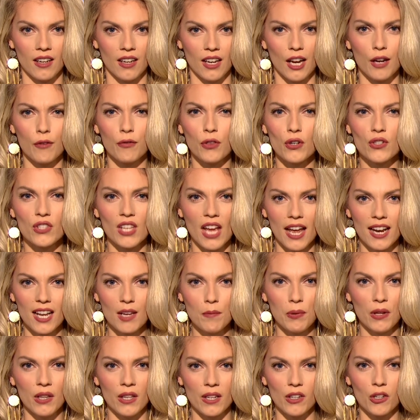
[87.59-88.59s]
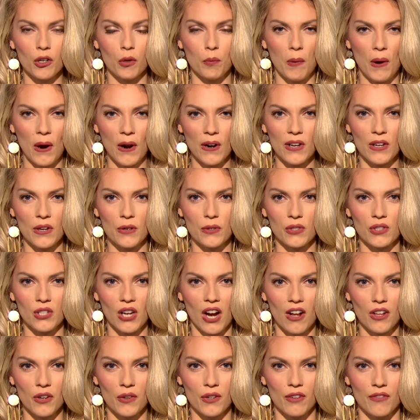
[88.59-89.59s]
If there's any political party who's
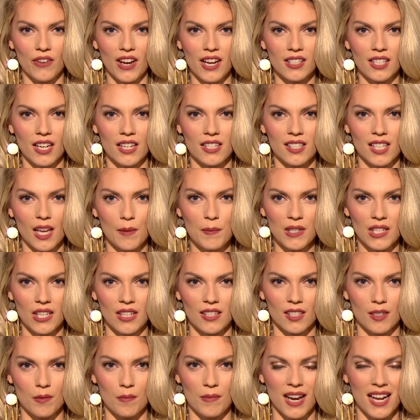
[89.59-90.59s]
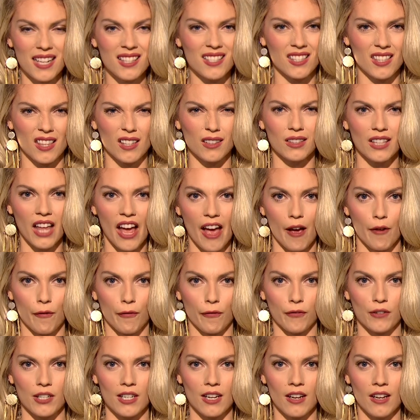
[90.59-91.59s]
tolerant of anti-Semitism, it's the
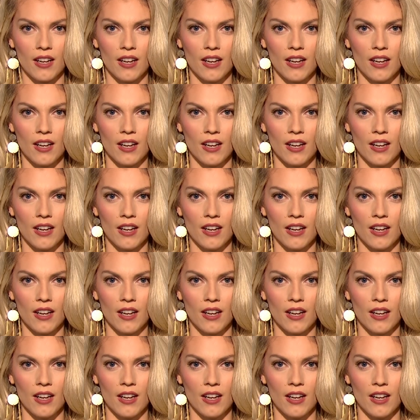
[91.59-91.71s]
left.